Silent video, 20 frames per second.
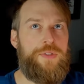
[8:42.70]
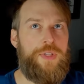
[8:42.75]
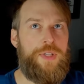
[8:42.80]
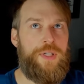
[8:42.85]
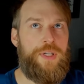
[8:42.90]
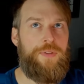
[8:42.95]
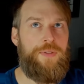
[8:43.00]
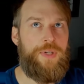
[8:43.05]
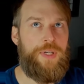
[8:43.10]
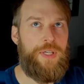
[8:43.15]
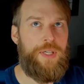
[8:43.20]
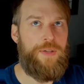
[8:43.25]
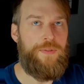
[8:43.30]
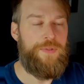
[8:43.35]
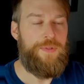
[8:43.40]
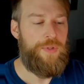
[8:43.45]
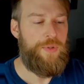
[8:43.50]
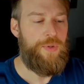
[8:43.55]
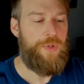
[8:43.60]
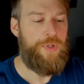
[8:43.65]
It even
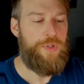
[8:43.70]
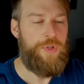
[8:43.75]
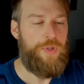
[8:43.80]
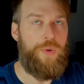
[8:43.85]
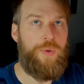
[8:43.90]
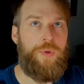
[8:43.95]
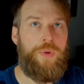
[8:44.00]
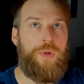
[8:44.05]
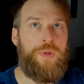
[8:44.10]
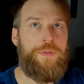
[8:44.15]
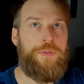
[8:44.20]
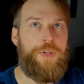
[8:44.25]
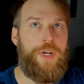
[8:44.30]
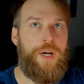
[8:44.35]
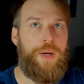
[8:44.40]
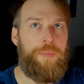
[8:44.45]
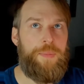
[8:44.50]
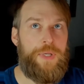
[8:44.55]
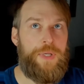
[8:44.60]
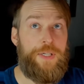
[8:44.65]
gives you the total of
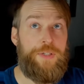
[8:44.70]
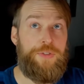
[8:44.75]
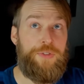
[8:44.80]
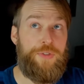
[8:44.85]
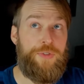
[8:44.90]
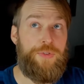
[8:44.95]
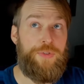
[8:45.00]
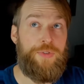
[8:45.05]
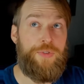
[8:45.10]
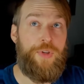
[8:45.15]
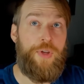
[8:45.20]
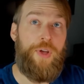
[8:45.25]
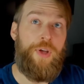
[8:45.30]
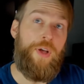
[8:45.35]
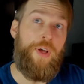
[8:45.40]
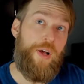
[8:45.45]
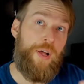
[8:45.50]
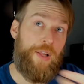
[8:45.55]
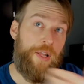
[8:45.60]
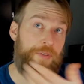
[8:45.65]
combinations.
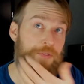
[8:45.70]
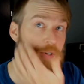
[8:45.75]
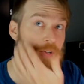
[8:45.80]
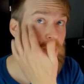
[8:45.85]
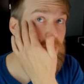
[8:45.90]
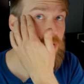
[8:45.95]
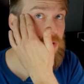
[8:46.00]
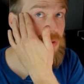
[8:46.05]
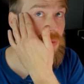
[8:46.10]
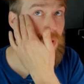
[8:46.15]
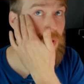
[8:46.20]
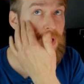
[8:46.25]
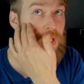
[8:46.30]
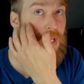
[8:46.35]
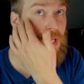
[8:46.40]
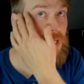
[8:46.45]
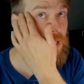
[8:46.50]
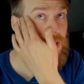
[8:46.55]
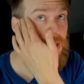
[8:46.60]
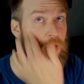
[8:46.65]

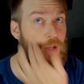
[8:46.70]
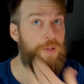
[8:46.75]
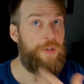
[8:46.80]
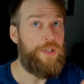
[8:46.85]
1128 color